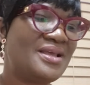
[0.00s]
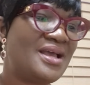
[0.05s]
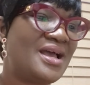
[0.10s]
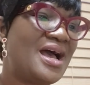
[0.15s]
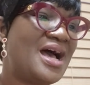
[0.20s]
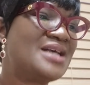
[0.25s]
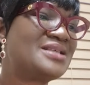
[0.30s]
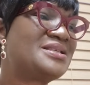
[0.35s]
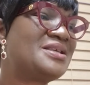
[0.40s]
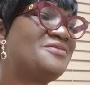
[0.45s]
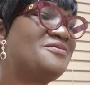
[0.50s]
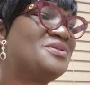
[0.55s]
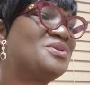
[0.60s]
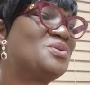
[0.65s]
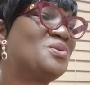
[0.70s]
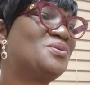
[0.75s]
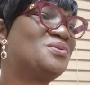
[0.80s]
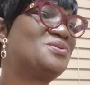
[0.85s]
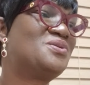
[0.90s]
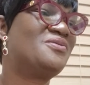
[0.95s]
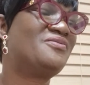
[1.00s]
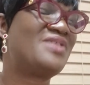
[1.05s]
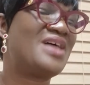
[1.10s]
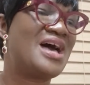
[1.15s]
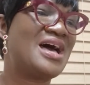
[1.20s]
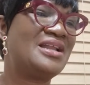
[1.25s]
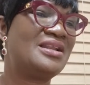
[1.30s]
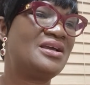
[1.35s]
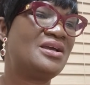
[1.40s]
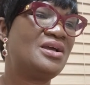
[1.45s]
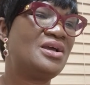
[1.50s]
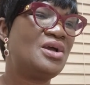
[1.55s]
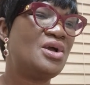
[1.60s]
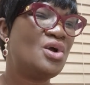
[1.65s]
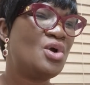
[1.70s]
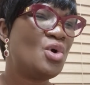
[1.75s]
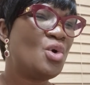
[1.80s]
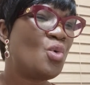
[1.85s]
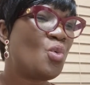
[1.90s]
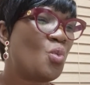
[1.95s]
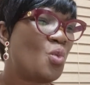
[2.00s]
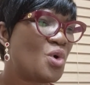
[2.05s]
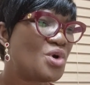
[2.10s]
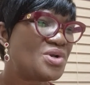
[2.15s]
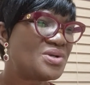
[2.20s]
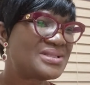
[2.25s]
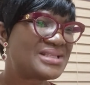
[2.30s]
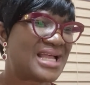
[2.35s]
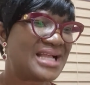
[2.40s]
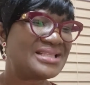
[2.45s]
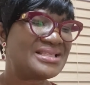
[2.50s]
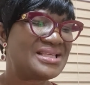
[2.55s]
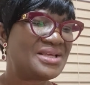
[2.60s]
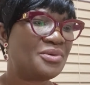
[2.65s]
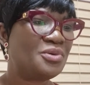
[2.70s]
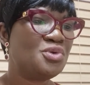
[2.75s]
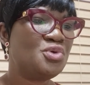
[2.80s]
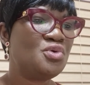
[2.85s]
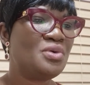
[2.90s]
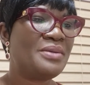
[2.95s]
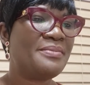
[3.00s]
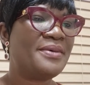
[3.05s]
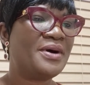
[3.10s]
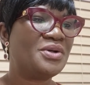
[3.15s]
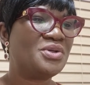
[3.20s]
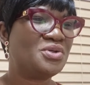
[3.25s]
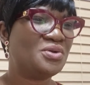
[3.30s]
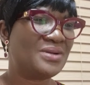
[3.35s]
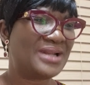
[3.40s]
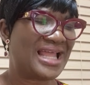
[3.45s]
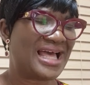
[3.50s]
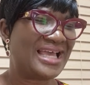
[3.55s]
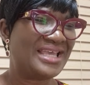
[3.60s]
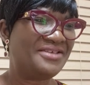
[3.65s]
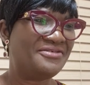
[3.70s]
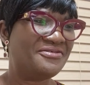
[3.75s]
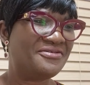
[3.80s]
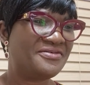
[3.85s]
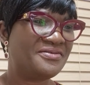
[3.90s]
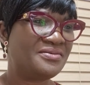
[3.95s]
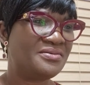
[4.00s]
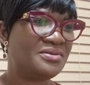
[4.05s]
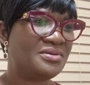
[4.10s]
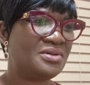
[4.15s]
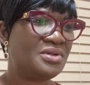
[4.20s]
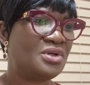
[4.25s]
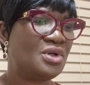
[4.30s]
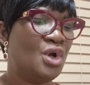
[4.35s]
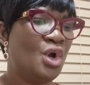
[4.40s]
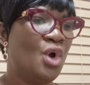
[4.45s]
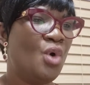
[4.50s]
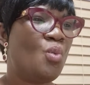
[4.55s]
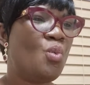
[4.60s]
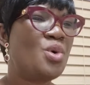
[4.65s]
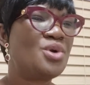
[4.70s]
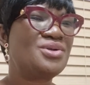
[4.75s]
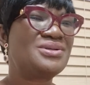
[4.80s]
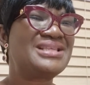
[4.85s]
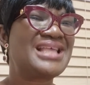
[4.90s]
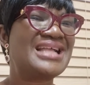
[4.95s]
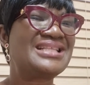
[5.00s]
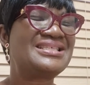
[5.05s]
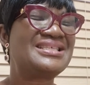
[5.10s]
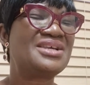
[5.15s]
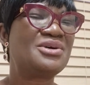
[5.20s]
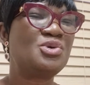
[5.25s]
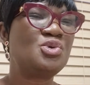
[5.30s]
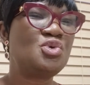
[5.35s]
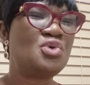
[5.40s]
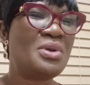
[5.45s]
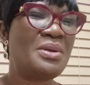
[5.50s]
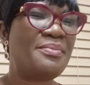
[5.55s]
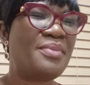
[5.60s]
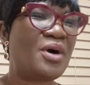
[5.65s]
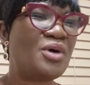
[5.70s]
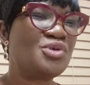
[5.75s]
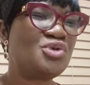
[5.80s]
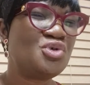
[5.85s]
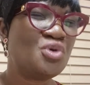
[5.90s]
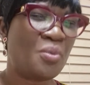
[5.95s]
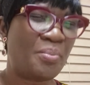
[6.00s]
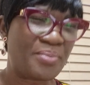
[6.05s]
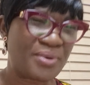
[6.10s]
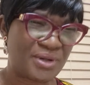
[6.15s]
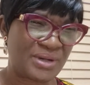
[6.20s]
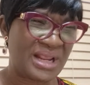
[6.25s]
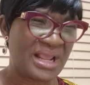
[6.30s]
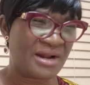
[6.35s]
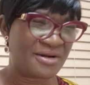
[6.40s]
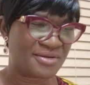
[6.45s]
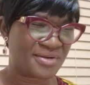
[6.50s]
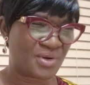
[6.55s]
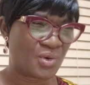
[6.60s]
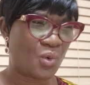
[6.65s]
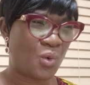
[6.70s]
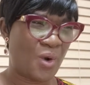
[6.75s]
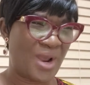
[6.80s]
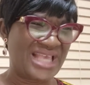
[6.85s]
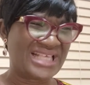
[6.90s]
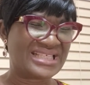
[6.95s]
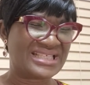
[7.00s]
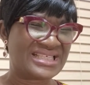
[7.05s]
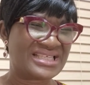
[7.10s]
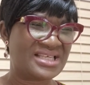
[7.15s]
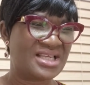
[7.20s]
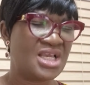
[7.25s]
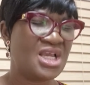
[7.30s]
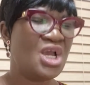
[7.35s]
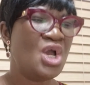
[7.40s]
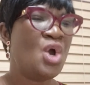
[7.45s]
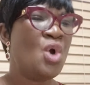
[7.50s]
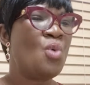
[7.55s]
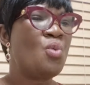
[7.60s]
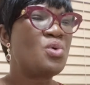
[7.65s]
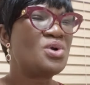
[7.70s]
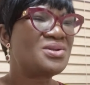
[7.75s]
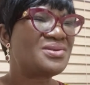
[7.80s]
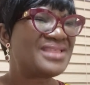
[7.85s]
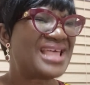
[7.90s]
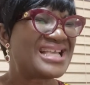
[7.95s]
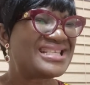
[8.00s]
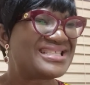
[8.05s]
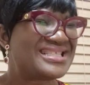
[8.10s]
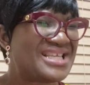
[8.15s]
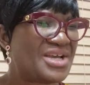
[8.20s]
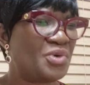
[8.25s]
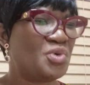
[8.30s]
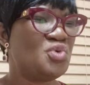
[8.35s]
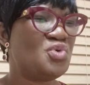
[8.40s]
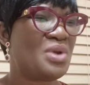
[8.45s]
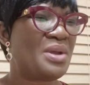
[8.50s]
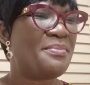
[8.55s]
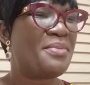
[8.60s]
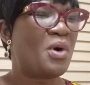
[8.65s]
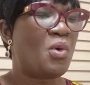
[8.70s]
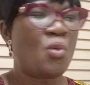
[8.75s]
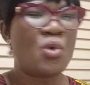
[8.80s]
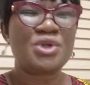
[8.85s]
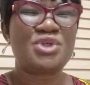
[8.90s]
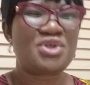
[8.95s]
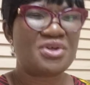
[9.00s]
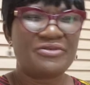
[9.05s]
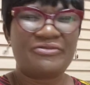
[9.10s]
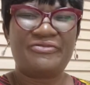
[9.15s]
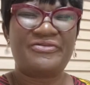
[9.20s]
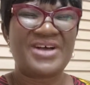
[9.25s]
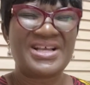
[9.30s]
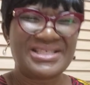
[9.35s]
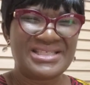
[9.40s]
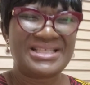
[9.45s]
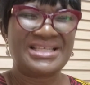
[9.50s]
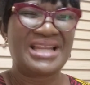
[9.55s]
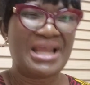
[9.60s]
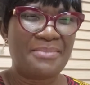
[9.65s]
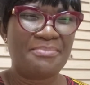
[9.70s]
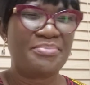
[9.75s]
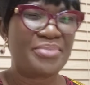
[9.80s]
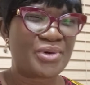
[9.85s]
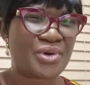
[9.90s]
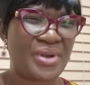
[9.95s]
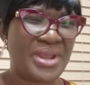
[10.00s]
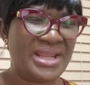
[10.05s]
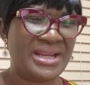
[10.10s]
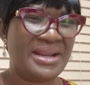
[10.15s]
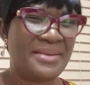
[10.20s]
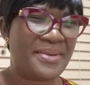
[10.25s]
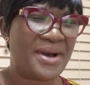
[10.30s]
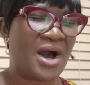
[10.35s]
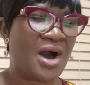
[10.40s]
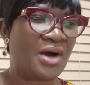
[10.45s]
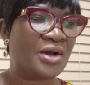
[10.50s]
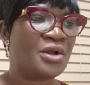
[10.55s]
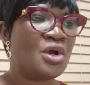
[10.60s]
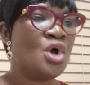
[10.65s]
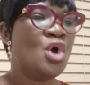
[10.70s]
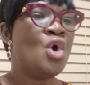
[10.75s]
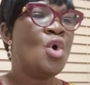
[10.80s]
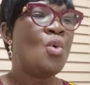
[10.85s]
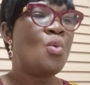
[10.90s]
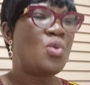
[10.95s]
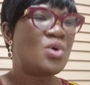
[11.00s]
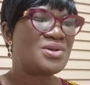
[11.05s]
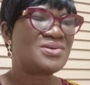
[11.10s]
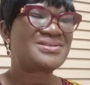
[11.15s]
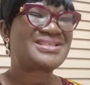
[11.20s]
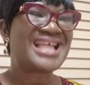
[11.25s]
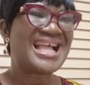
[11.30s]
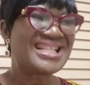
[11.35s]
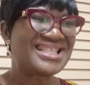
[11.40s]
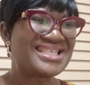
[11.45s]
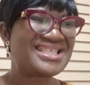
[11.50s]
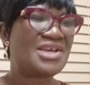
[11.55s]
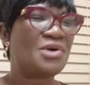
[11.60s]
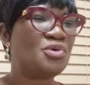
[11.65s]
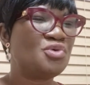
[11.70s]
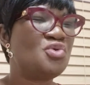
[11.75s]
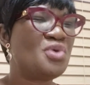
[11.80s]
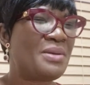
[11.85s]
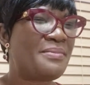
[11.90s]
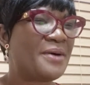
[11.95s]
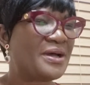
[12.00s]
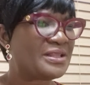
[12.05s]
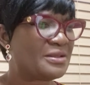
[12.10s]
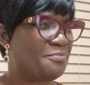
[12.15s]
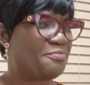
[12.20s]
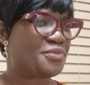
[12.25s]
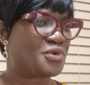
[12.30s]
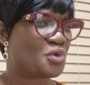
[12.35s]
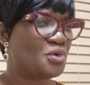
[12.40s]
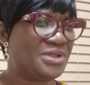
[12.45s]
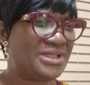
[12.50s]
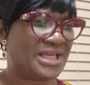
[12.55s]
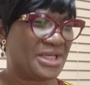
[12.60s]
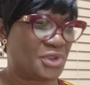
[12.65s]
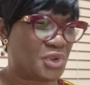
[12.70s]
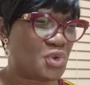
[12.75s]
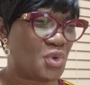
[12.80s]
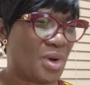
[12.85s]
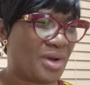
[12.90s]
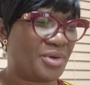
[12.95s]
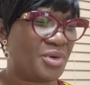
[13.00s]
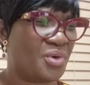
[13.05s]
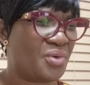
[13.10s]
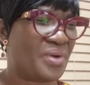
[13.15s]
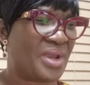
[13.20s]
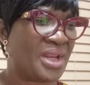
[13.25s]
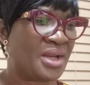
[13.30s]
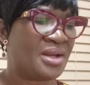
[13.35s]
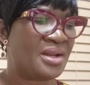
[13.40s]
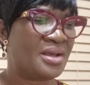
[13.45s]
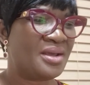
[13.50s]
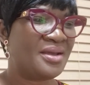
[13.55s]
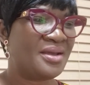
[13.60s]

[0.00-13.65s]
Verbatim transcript: As a result of that, what does that tell you about your life? What does that tell you about your prayer requests? What does that tell you about what you're fasting and praying about? What does that tell you about the project you are doing?